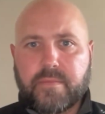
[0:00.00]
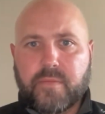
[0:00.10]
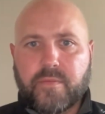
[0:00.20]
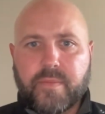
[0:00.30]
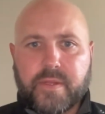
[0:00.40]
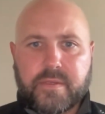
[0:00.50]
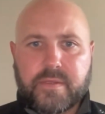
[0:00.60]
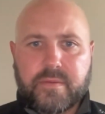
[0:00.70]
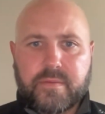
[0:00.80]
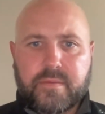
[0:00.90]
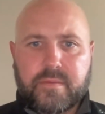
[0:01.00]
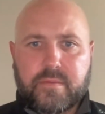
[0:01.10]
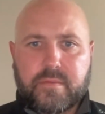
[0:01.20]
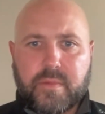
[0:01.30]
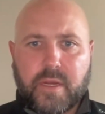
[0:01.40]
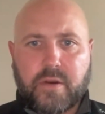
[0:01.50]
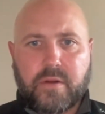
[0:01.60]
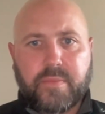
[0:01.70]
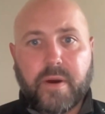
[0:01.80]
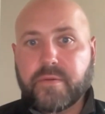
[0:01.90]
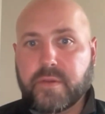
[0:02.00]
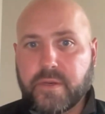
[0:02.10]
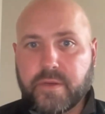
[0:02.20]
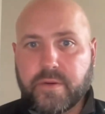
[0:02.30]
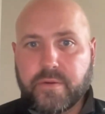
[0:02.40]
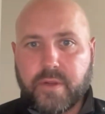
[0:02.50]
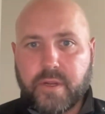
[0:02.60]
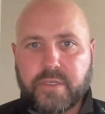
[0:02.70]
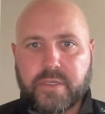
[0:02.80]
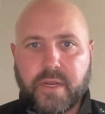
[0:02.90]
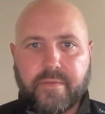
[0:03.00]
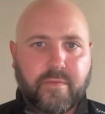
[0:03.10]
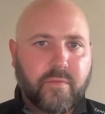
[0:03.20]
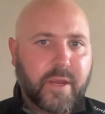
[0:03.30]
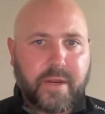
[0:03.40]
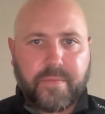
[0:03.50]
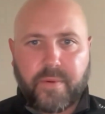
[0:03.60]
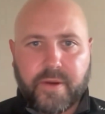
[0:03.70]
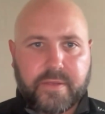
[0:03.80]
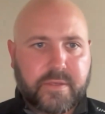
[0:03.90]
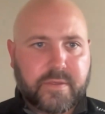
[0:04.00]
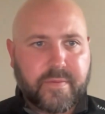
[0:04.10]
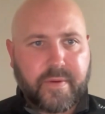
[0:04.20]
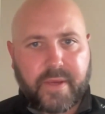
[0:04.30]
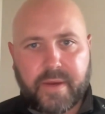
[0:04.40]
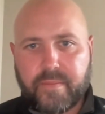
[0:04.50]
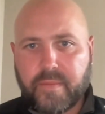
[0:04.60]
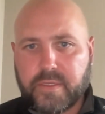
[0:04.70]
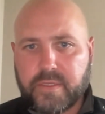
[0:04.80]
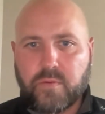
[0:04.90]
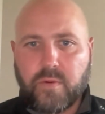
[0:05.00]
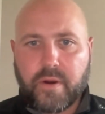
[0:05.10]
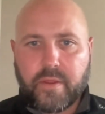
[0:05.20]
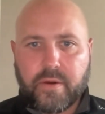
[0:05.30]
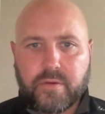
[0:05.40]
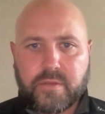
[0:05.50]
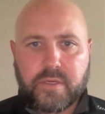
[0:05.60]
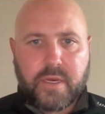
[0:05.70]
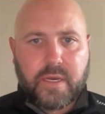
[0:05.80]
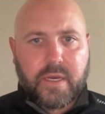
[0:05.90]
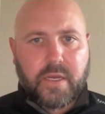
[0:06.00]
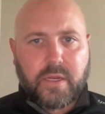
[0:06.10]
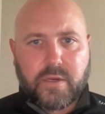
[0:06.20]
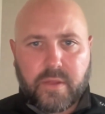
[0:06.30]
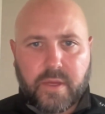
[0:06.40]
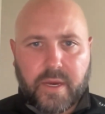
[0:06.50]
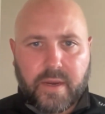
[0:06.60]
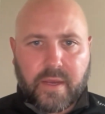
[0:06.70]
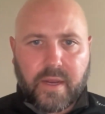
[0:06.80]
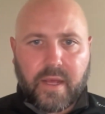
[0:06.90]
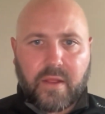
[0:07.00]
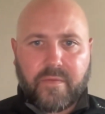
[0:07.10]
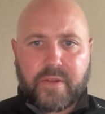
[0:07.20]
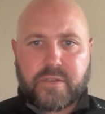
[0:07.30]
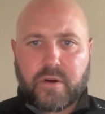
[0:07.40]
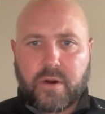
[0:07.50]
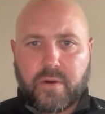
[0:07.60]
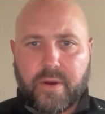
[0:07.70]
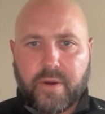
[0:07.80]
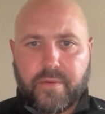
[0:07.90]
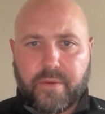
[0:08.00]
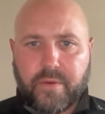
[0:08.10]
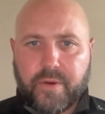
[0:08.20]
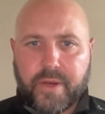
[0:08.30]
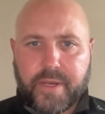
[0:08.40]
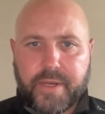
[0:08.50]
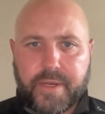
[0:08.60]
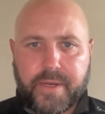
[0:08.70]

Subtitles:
movements that you're about to do and just kind of waking up your muscles of like, yeah, let's do one of those. You do that, it kind of elevates your heart rate really quick,